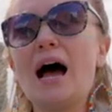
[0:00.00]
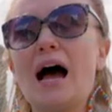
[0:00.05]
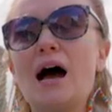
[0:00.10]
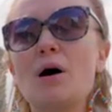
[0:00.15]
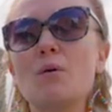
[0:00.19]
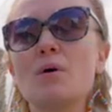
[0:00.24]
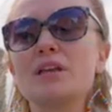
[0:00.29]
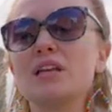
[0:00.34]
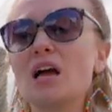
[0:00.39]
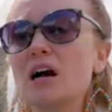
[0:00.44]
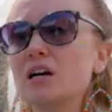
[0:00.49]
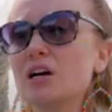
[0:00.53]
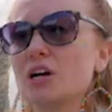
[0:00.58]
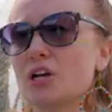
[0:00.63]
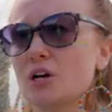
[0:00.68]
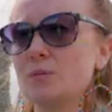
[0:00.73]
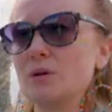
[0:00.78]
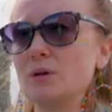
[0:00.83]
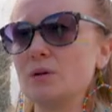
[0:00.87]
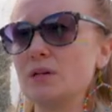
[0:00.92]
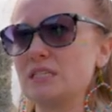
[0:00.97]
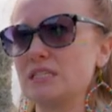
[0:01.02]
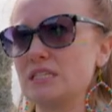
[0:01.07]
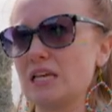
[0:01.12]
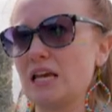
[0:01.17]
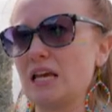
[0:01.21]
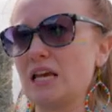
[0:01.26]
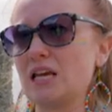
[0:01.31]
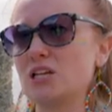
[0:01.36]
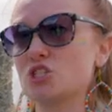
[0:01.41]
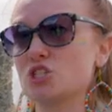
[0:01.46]
our younger
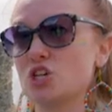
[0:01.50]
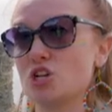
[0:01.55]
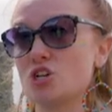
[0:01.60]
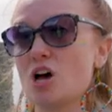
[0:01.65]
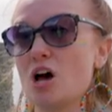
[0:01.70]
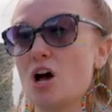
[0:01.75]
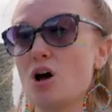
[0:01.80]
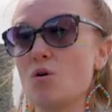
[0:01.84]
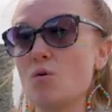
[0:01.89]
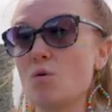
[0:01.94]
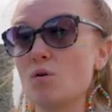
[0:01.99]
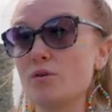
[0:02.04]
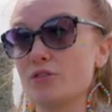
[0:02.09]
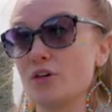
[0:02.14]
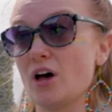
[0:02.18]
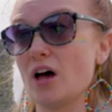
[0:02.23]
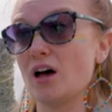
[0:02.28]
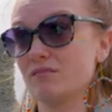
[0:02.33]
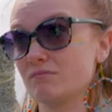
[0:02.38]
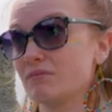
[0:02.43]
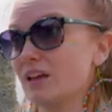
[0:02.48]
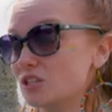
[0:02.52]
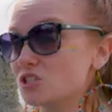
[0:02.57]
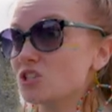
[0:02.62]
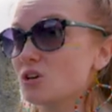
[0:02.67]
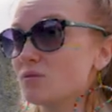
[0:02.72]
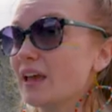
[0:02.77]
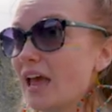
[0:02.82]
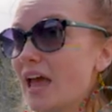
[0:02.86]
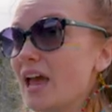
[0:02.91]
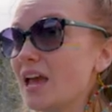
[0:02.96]
community to know that it's
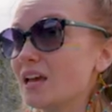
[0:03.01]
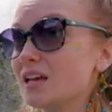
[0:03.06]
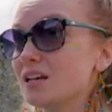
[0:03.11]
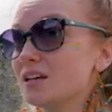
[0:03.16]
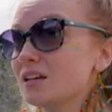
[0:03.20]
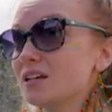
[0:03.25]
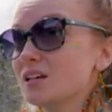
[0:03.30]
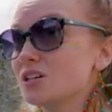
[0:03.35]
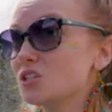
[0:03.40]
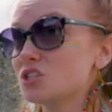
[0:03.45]
okay